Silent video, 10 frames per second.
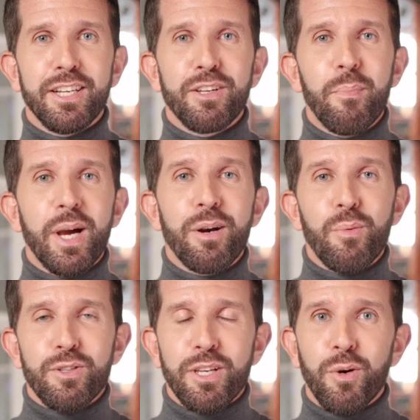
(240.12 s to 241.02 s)
spike
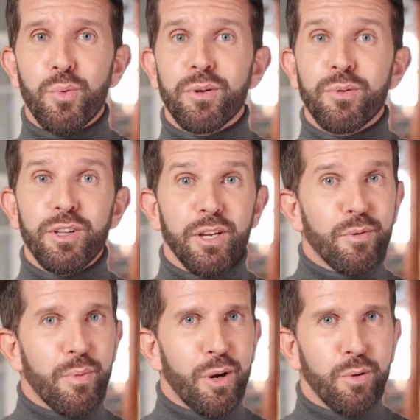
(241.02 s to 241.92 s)
was the equivalent of
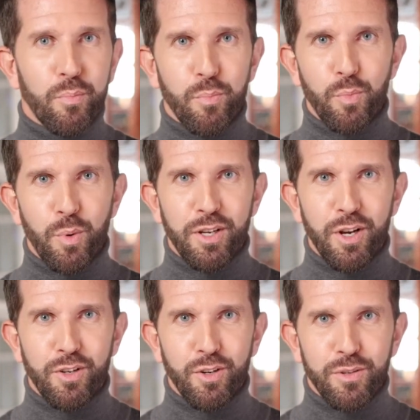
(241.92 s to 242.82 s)
around
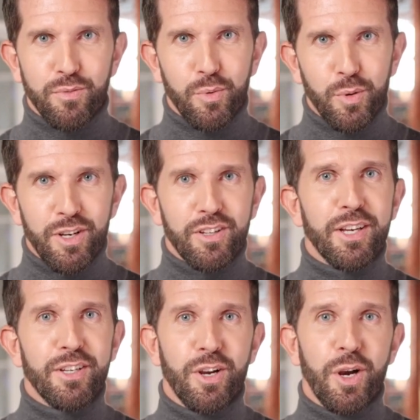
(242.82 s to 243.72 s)

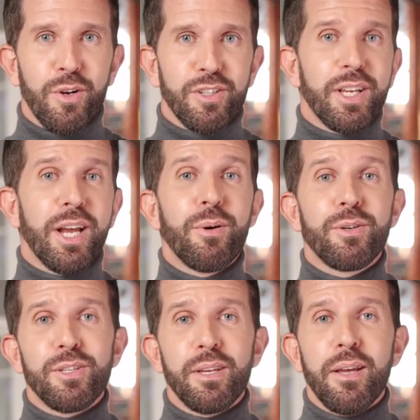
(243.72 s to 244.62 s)
$146 an
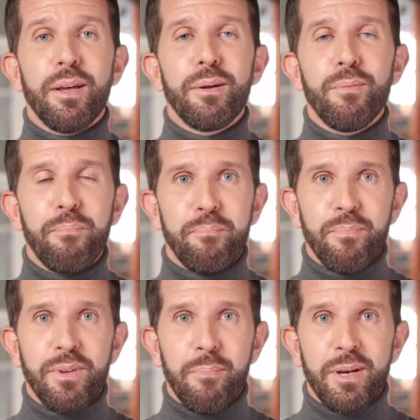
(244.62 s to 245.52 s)
ounce.
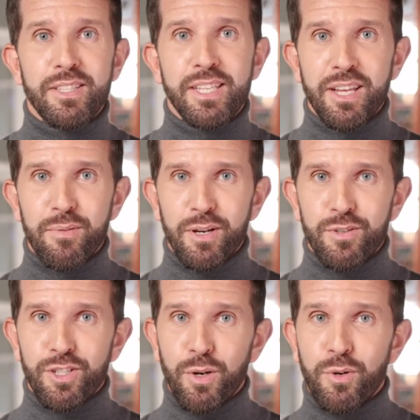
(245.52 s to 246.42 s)
That means even if
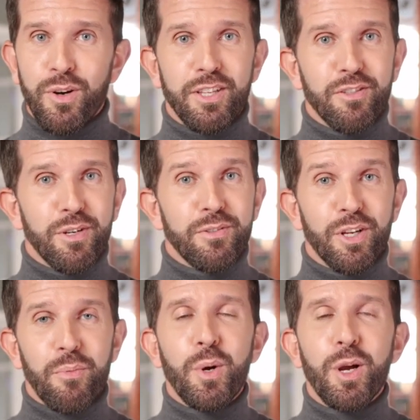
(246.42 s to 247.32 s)
silver hits 50
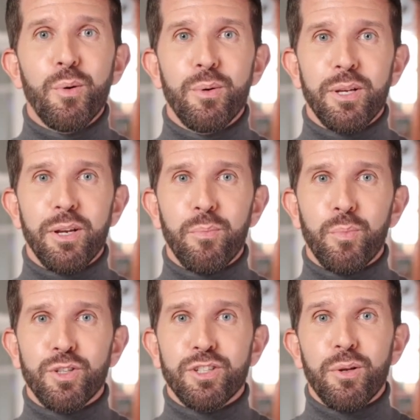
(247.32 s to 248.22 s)
tomorrow,
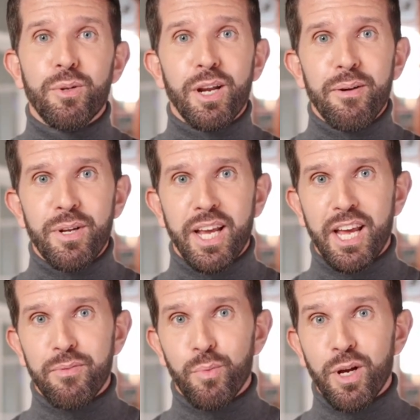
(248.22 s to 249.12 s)
we're still not even
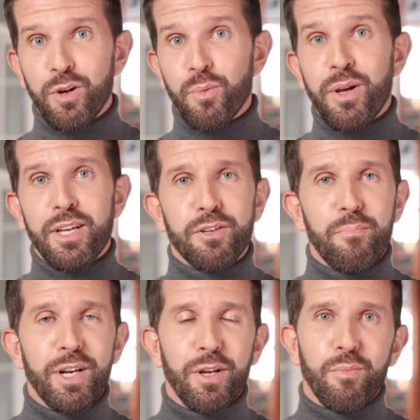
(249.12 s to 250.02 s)
halfway to where it has
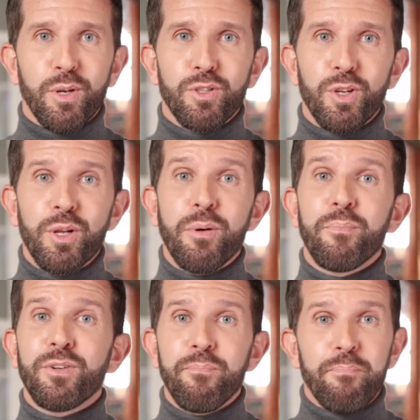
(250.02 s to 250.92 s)
been in real terms.